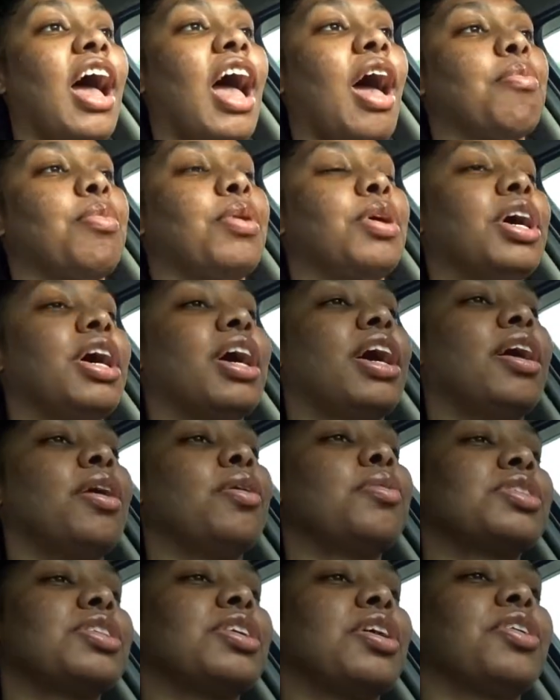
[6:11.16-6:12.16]
I'll be
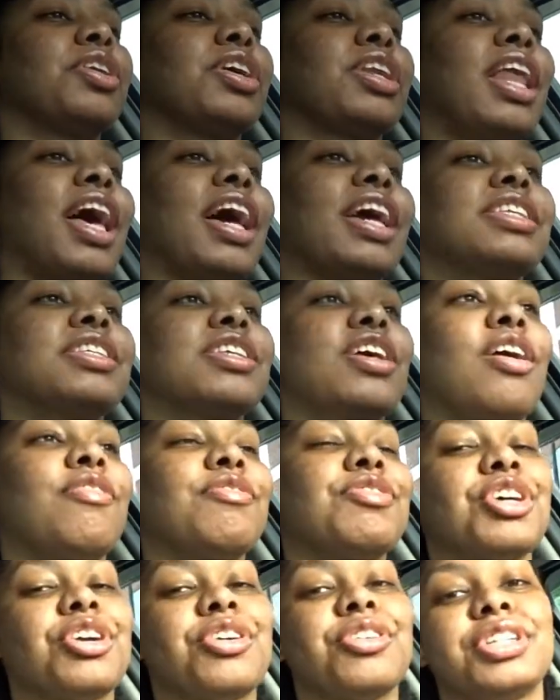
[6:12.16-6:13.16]
up, turn the lights
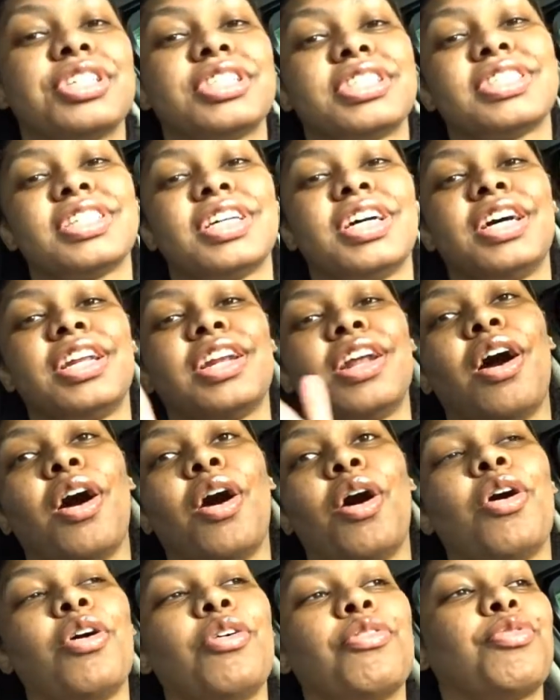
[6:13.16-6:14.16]
off, turn the sun
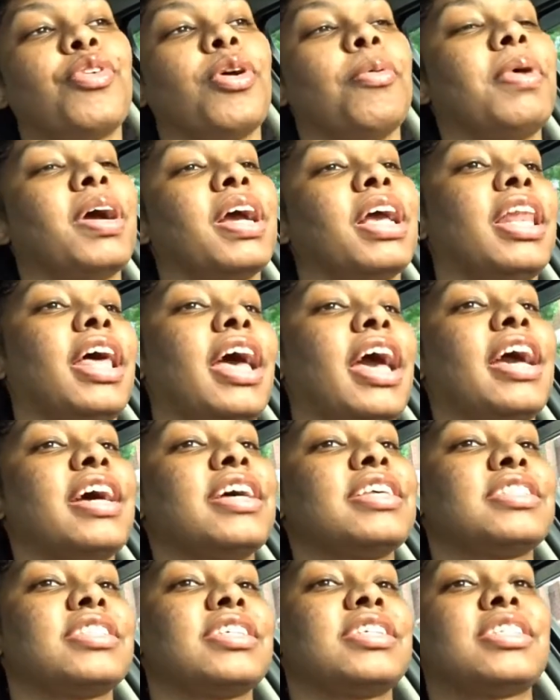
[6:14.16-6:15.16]
off, where my
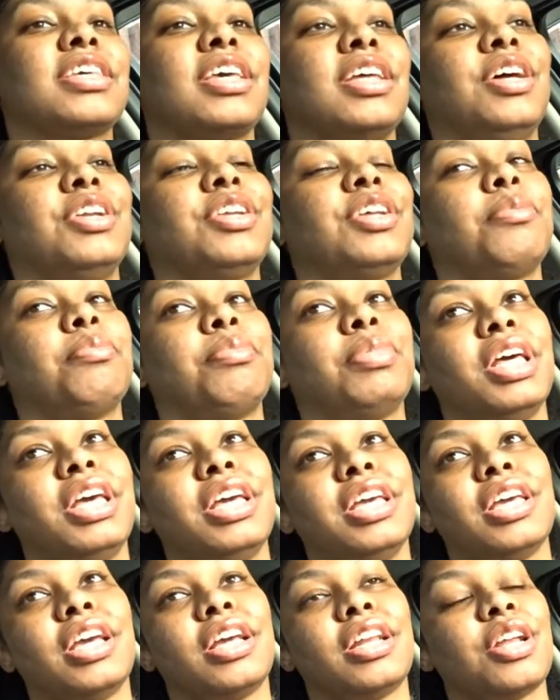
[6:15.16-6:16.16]
glasses, get under the
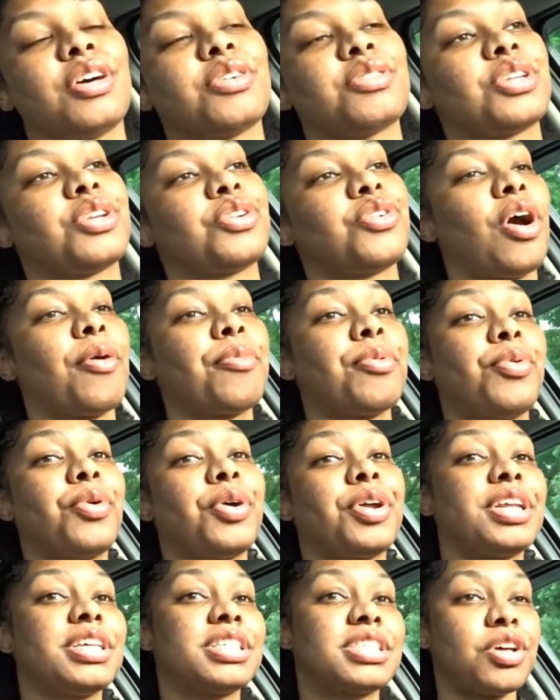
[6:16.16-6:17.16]
blanket, close the door. I'll be
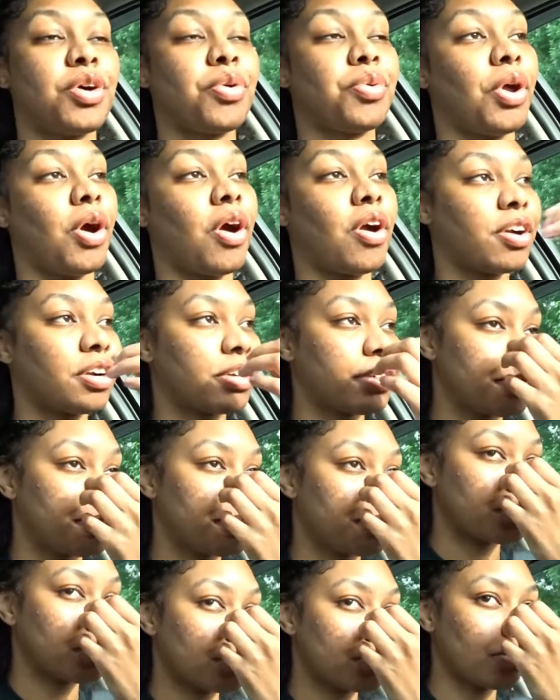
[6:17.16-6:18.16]
wanting it so dark.
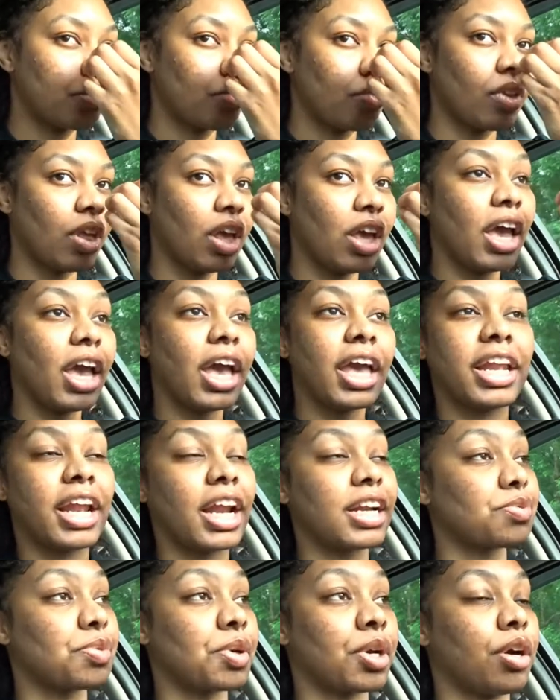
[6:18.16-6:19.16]
And
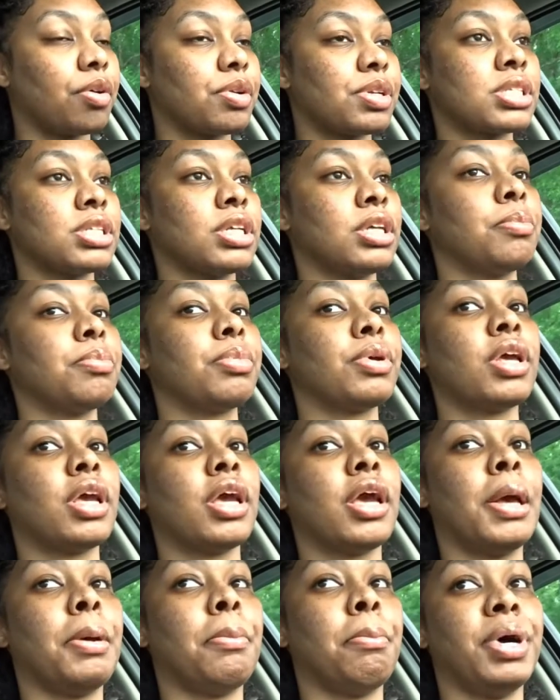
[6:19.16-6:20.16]
I just want to go to sleep.
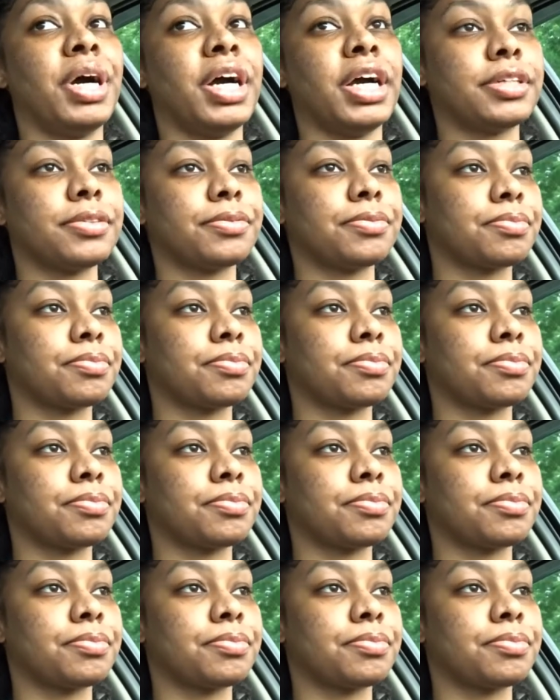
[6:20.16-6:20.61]
But,